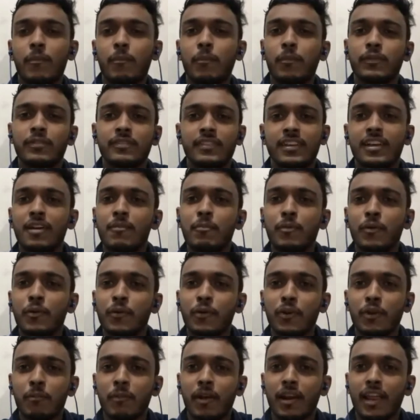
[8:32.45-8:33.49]

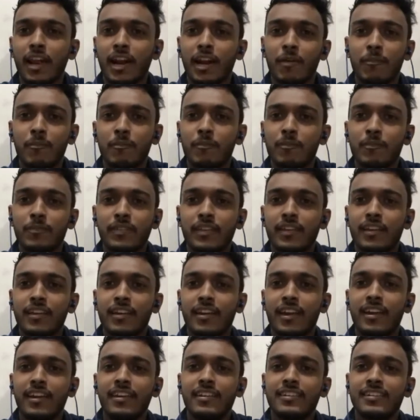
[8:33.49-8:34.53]
Pustakapolu in Malayalam,
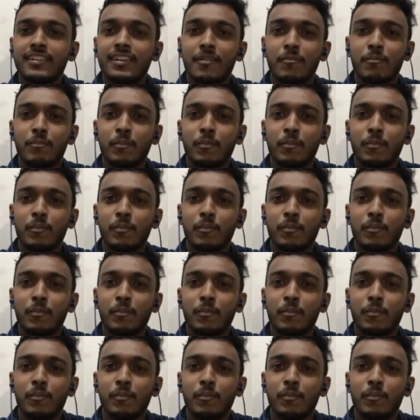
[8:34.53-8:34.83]
right?